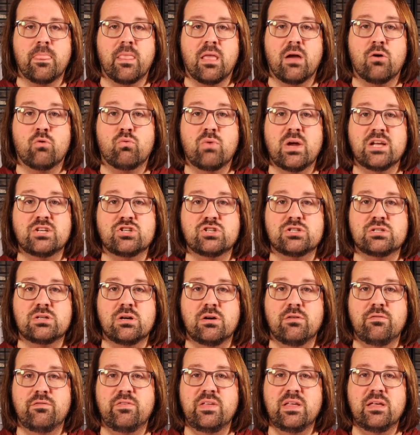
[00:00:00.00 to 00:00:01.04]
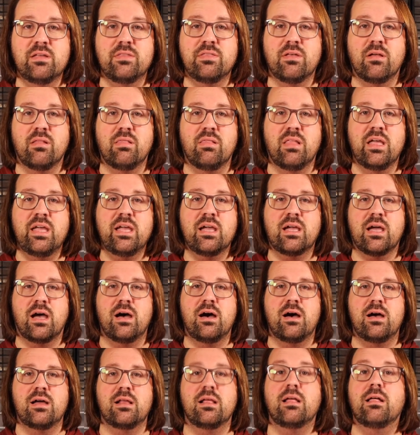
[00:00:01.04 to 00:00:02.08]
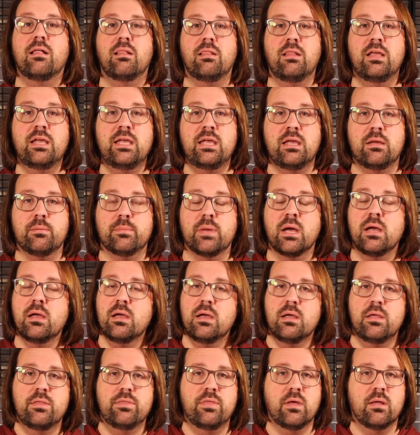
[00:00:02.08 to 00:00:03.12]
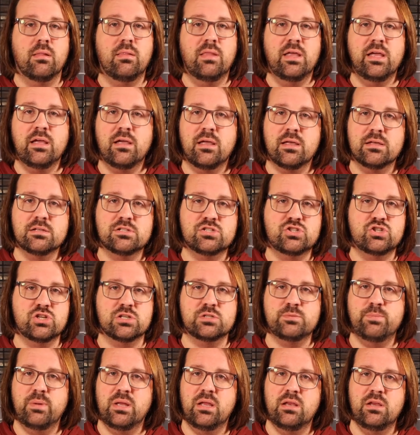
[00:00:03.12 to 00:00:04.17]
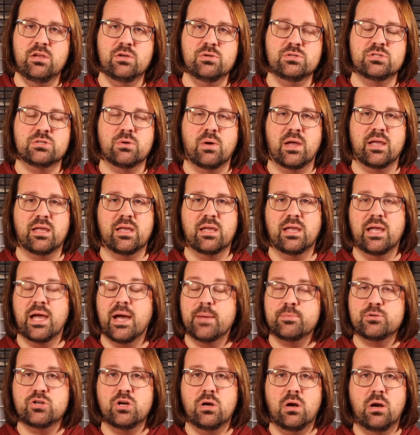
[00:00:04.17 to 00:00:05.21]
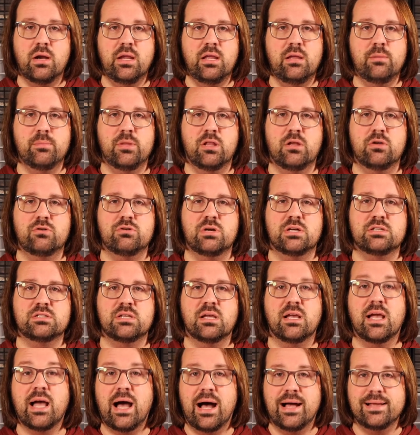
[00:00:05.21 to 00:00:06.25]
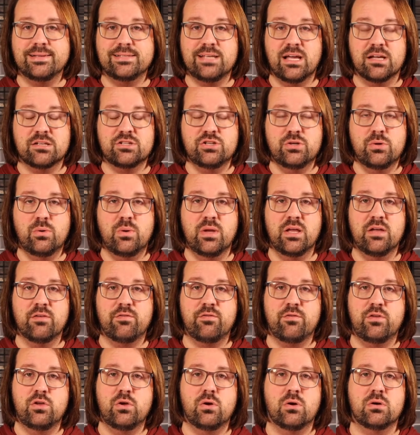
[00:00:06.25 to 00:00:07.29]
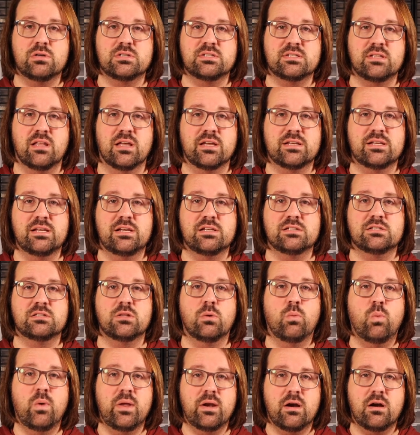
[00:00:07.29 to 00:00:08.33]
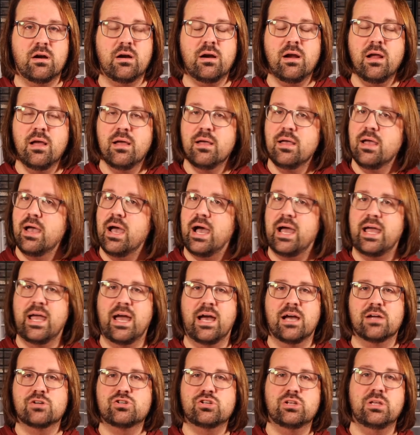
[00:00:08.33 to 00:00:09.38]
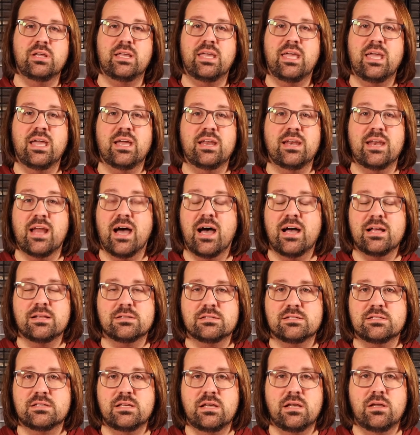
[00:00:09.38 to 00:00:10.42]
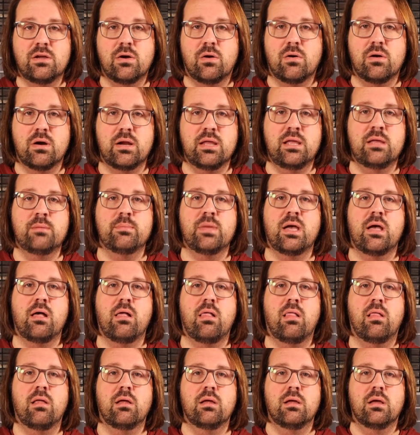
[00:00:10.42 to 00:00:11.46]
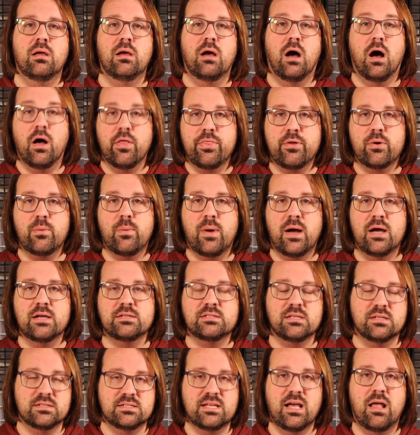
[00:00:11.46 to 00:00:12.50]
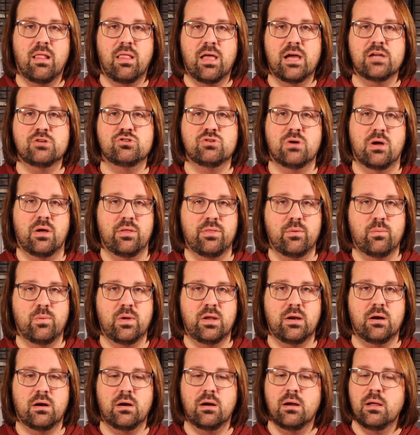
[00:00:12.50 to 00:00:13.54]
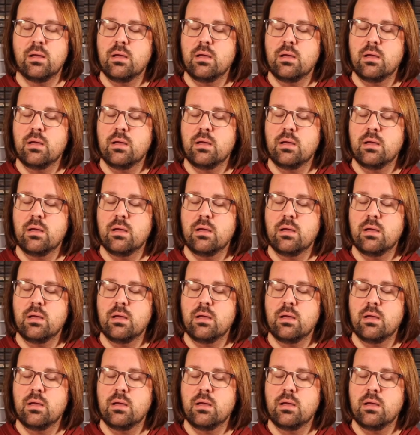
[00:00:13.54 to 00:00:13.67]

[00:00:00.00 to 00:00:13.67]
register via the link on Gleam. The link is just being used so I can capture your email address and contact you if you're selected as the winner. I actually cannot see your email otherwise until I draw the winner.